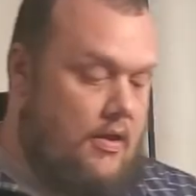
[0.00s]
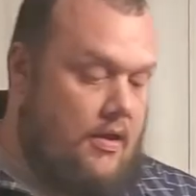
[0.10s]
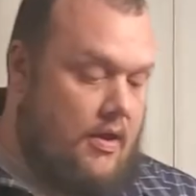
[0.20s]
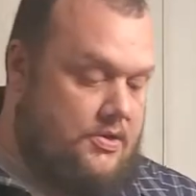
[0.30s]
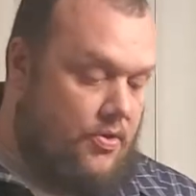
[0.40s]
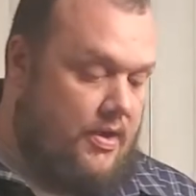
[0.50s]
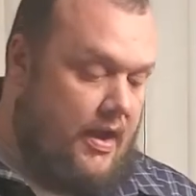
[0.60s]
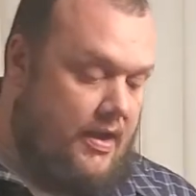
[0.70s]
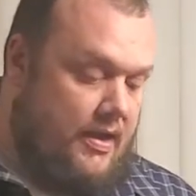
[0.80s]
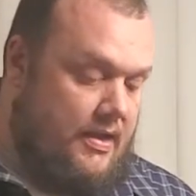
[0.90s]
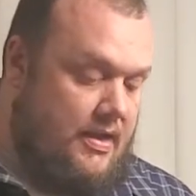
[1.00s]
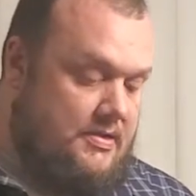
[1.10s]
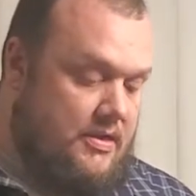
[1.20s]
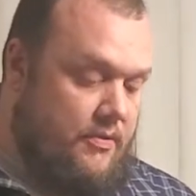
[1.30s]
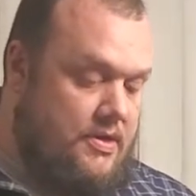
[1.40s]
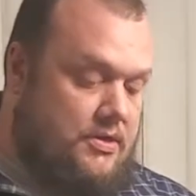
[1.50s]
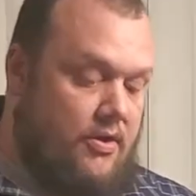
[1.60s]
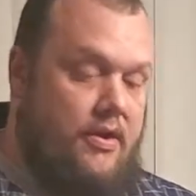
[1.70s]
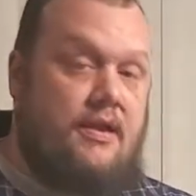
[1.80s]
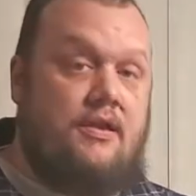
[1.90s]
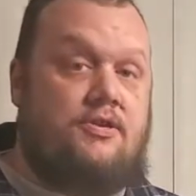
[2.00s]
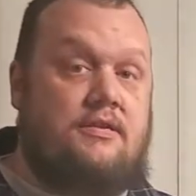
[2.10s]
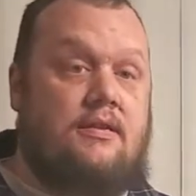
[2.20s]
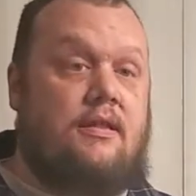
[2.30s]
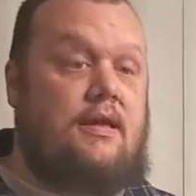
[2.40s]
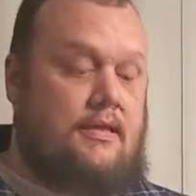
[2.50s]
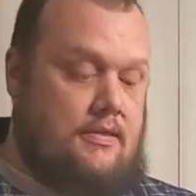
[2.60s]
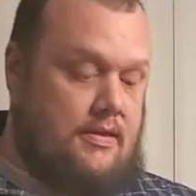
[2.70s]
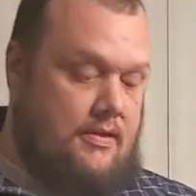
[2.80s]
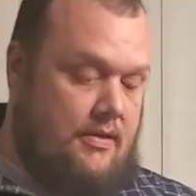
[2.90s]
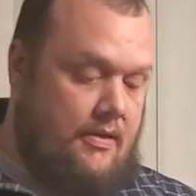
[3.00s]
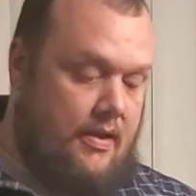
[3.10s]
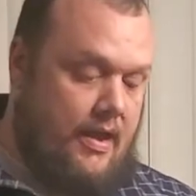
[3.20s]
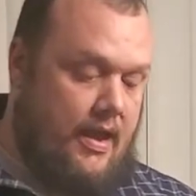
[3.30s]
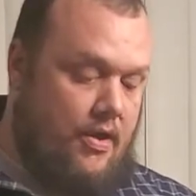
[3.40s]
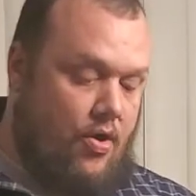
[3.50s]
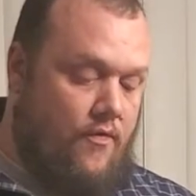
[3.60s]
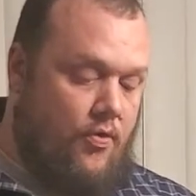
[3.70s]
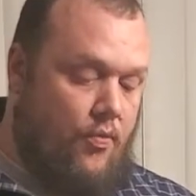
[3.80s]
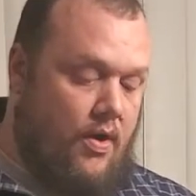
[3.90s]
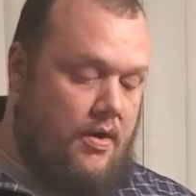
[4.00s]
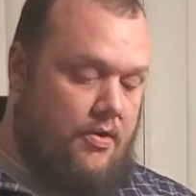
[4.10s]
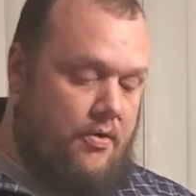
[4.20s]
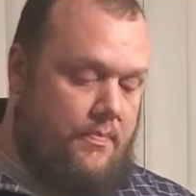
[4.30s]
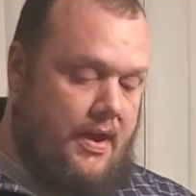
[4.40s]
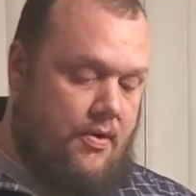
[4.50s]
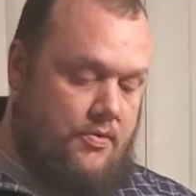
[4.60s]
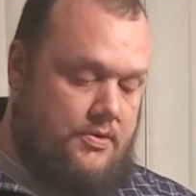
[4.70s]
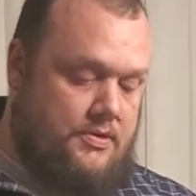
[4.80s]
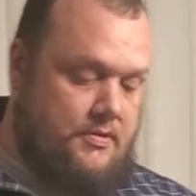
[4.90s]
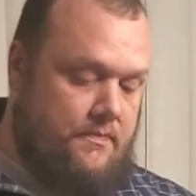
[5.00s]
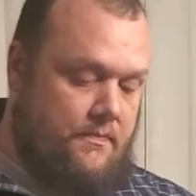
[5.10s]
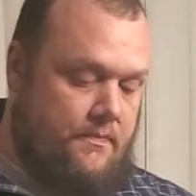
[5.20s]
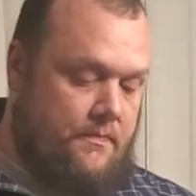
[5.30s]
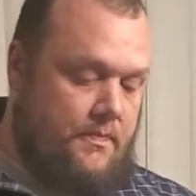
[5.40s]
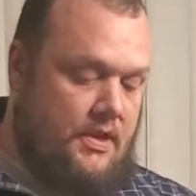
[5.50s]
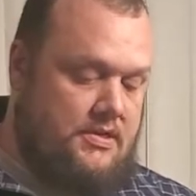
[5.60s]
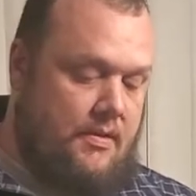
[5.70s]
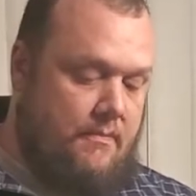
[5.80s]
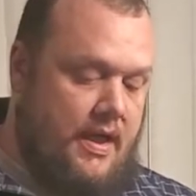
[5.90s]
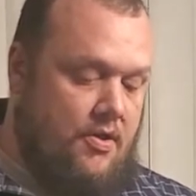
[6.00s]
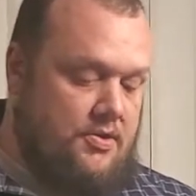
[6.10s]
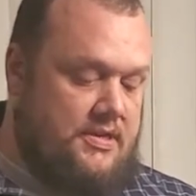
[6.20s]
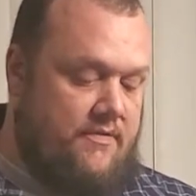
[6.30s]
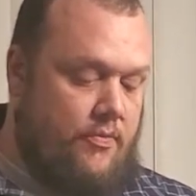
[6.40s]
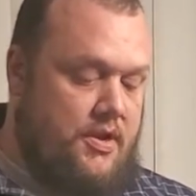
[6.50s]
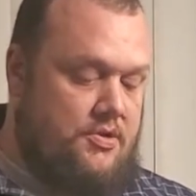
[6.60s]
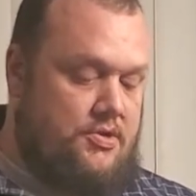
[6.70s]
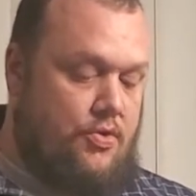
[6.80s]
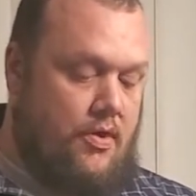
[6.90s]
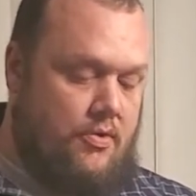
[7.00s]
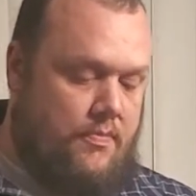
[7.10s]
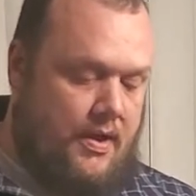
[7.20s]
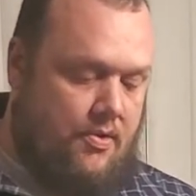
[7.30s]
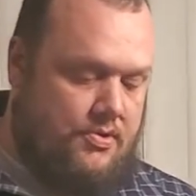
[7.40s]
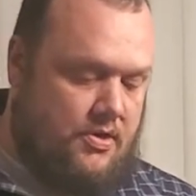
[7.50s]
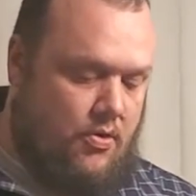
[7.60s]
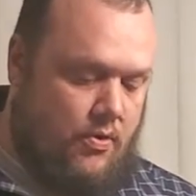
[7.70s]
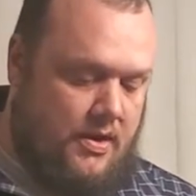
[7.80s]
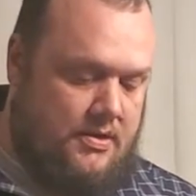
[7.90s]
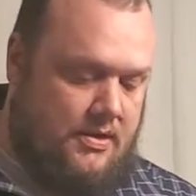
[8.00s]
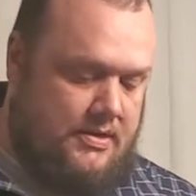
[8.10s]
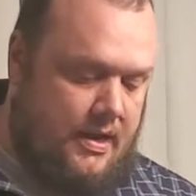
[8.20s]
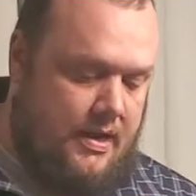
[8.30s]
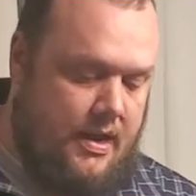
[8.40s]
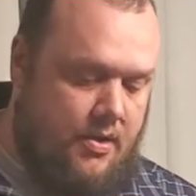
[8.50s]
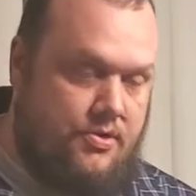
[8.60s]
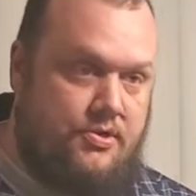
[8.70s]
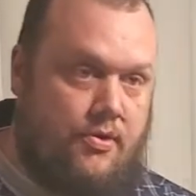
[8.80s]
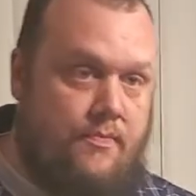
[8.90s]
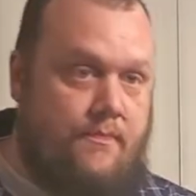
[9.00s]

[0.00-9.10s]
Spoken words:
A Sulcata can easily reach 30 inches in length and over 100 pounds. Some males even reach 200 pounds, according to the San Diego Zoo.